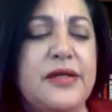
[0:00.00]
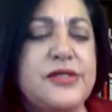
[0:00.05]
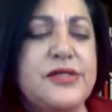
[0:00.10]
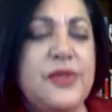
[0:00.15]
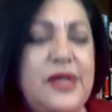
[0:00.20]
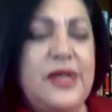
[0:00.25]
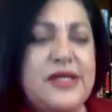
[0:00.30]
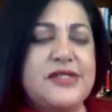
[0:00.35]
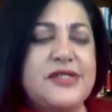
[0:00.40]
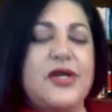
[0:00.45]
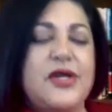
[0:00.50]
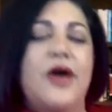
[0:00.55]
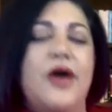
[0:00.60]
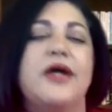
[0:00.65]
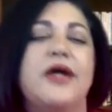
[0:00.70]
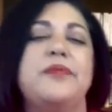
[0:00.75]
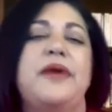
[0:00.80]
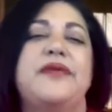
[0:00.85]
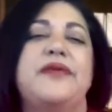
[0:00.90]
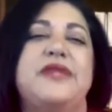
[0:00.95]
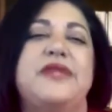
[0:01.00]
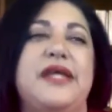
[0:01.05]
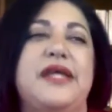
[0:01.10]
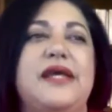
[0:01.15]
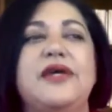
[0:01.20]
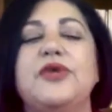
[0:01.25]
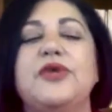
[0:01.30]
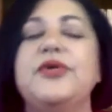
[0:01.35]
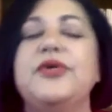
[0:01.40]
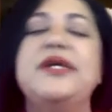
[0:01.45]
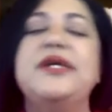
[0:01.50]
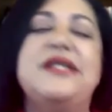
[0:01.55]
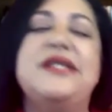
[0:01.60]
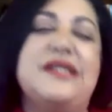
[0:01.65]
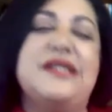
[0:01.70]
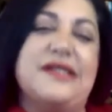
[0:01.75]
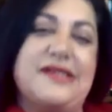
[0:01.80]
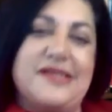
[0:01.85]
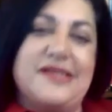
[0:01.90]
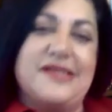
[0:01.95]
let's talk about the
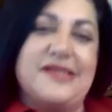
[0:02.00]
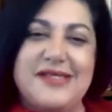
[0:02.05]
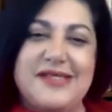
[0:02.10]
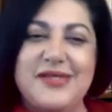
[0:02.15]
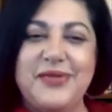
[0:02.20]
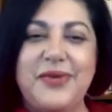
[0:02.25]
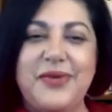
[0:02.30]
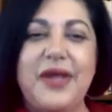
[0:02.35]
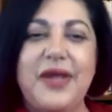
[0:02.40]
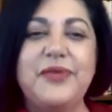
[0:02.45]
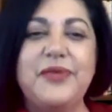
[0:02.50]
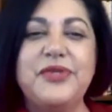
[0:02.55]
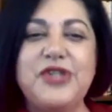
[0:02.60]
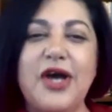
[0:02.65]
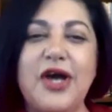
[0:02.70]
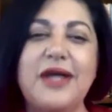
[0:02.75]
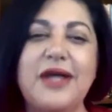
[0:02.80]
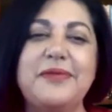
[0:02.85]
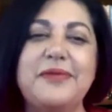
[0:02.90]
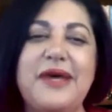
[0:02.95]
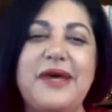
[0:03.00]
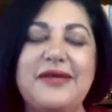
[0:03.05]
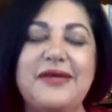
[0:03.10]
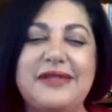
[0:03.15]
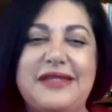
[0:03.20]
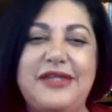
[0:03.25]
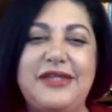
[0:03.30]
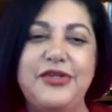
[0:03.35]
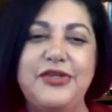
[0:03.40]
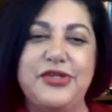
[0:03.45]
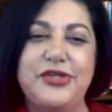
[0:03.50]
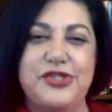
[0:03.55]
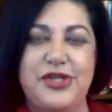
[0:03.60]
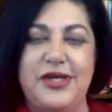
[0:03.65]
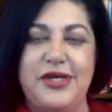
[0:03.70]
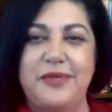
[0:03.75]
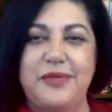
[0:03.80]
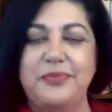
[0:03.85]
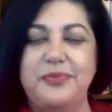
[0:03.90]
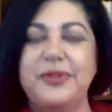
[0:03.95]
ingredients, right? We talk about
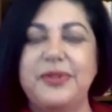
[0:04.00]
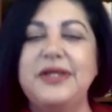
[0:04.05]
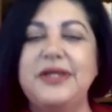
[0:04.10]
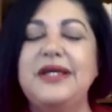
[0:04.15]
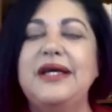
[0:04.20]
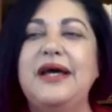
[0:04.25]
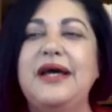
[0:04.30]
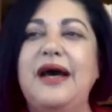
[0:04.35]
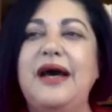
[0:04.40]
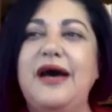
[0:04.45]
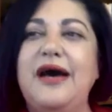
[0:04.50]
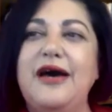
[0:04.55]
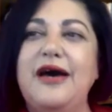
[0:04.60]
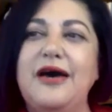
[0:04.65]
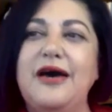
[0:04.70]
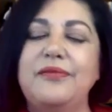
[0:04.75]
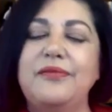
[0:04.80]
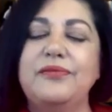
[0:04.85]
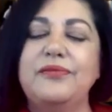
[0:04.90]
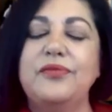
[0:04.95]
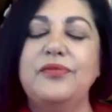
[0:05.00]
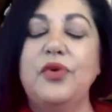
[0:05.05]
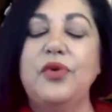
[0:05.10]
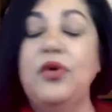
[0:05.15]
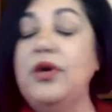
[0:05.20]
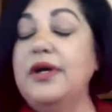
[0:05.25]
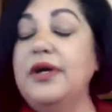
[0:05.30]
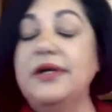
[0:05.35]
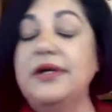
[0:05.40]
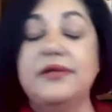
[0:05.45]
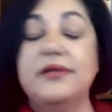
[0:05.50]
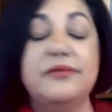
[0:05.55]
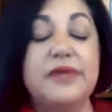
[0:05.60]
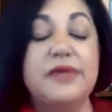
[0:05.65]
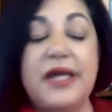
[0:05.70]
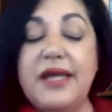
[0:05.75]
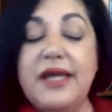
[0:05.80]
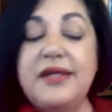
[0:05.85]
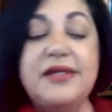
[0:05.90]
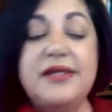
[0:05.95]
leadership or
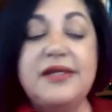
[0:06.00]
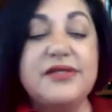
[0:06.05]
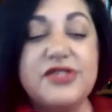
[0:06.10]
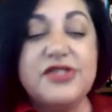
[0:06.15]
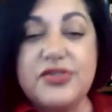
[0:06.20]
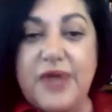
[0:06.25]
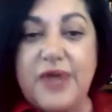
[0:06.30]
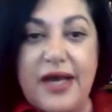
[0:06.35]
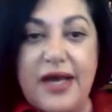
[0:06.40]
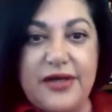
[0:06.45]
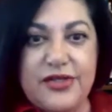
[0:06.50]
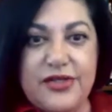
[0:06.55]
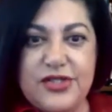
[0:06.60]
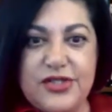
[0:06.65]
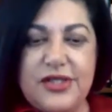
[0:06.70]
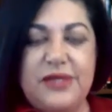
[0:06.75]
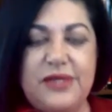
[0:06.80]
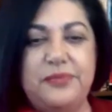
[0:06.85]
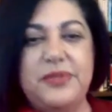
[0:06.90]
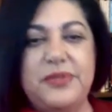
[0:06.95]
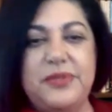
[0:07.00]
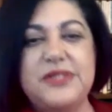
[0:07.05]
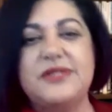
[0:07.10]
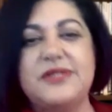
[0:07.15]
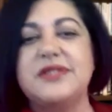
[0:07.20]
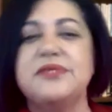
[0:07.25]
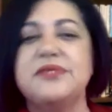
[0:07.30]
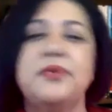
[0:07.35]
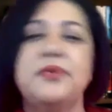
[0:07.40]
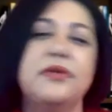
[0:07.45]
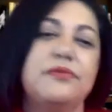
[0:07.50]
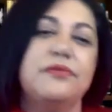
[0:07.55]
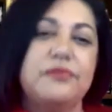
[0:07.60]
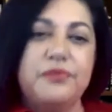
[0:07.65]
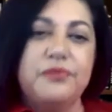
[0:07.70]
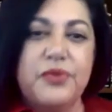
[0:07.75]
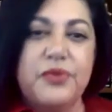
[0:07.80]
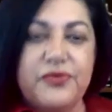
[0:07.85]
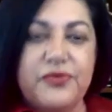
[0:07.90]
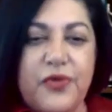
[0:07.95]
any strategy in business, but
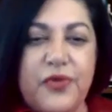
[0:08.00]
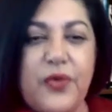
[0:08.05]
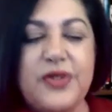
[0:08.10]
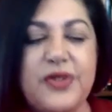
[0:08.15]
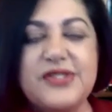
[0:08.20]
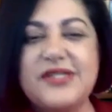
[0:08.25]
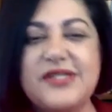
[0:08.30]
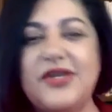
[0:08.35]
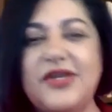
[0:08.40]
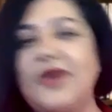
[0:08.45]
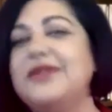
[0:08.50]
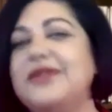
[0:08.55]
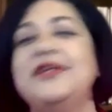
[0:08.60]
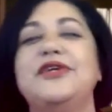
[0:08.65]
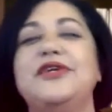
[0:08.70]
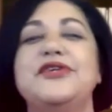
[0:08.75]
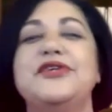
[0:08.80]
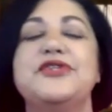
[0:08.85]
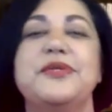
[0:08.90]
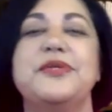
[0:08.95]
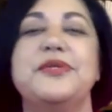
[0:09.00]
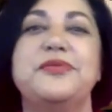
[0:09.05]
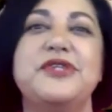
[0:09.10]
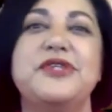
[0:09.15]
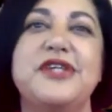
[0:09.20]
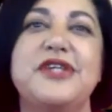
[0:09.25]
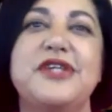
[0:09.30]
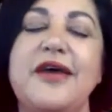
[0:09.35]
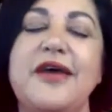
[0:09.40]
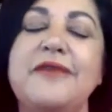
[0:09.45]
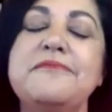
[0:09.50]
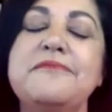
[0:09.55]
we're focusing on leadership today.